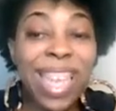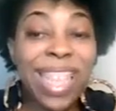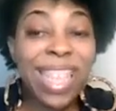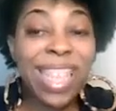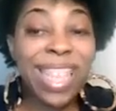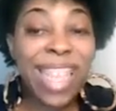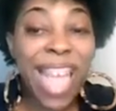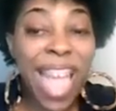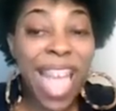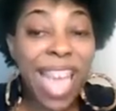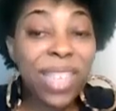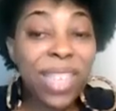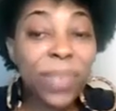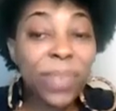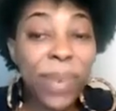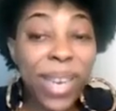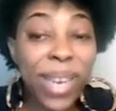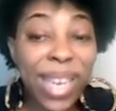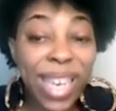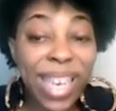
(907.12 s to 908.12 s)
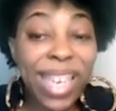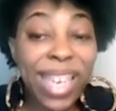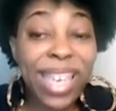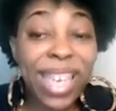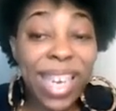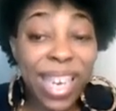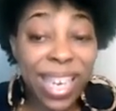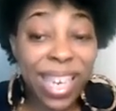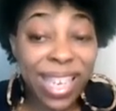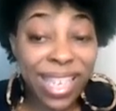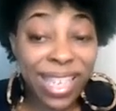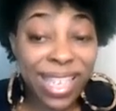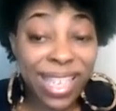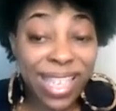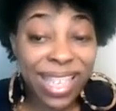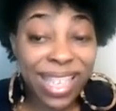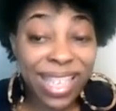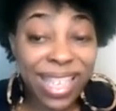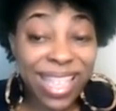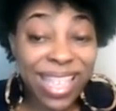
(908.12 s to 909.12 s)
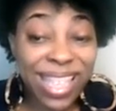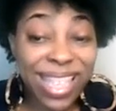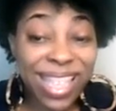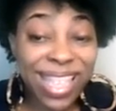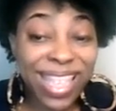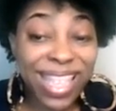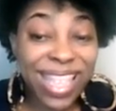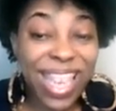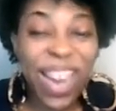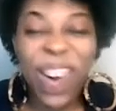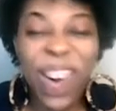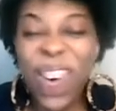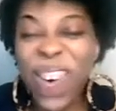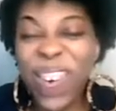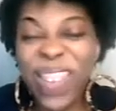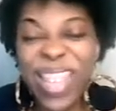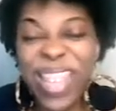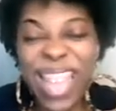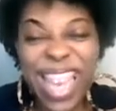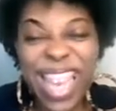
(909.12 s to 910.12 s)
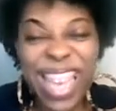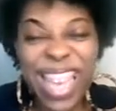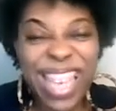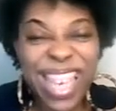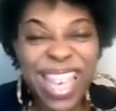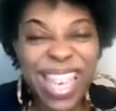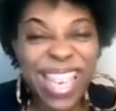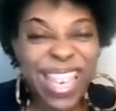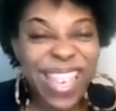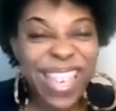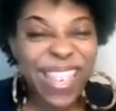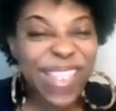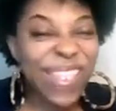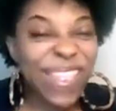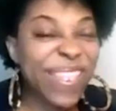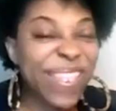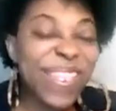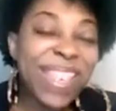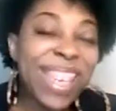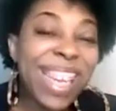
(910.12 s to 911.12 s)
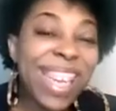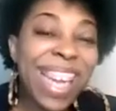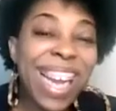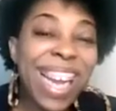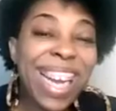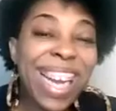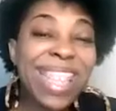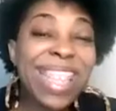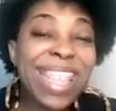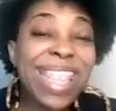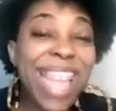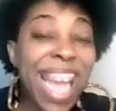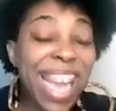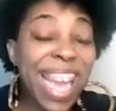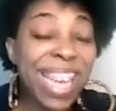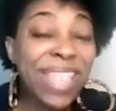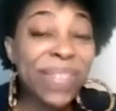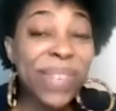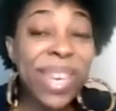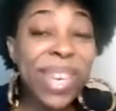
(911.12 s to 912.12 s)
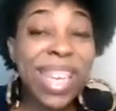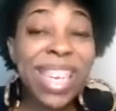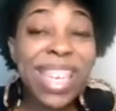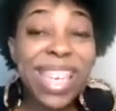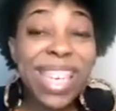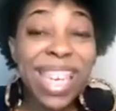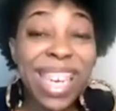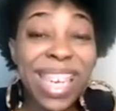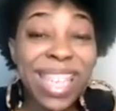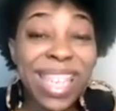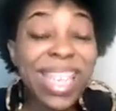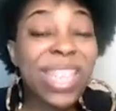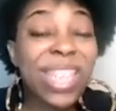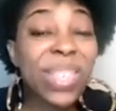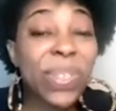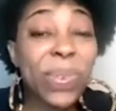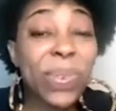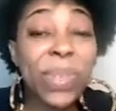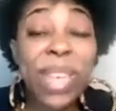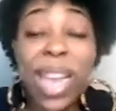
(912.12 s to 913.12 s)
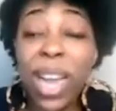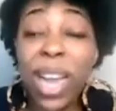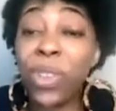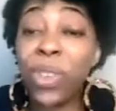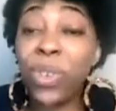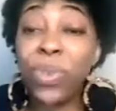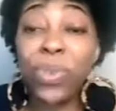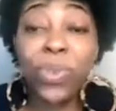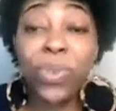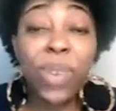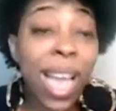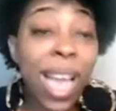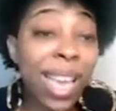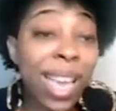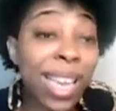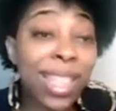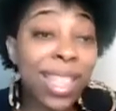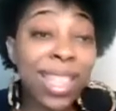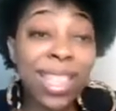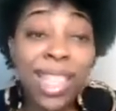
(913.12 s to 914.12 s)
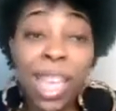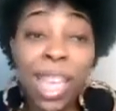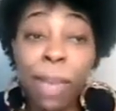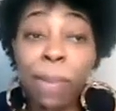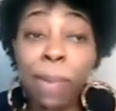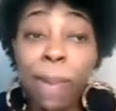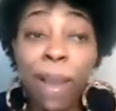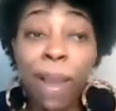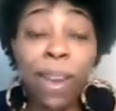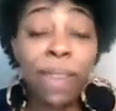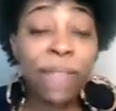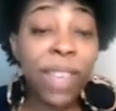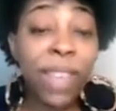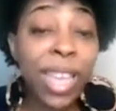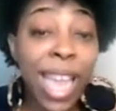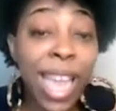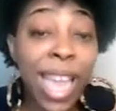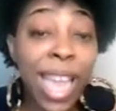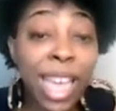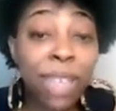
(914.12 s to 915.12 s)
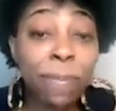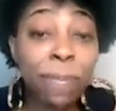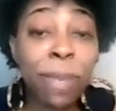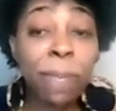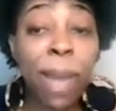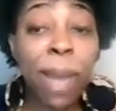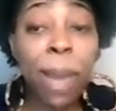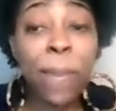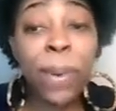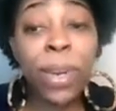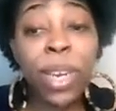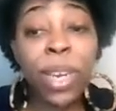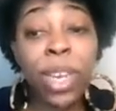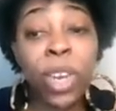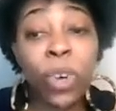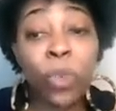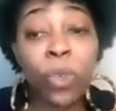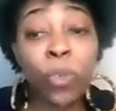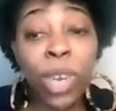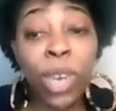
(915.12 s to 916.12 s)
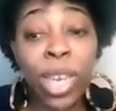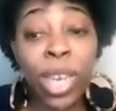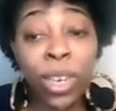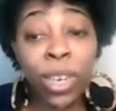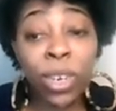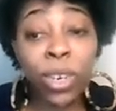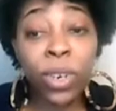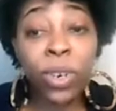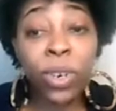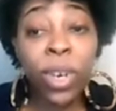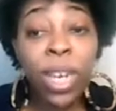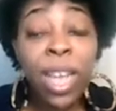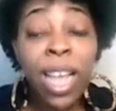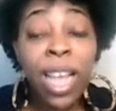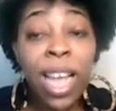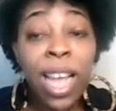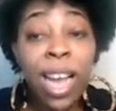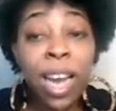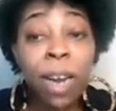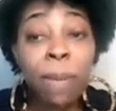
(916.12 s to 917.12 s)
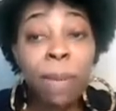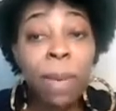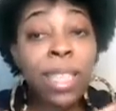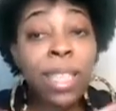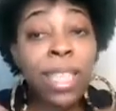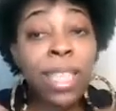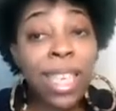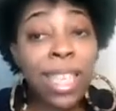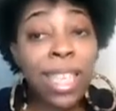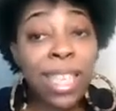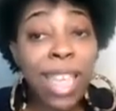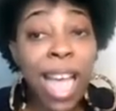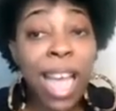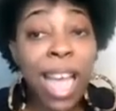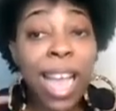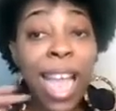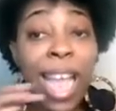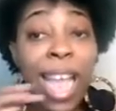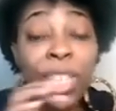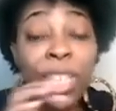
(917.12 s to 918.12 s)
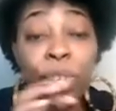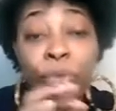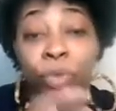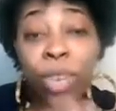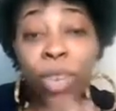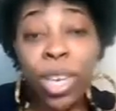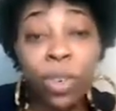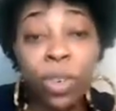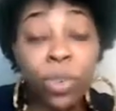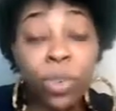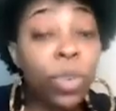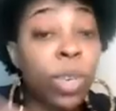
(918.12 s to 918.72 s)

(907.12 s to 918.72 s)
That is what he does. Oh, thank you. That is what he does. So now you do not get the same amount of engagement by putting a reel, a TikTok as a reel.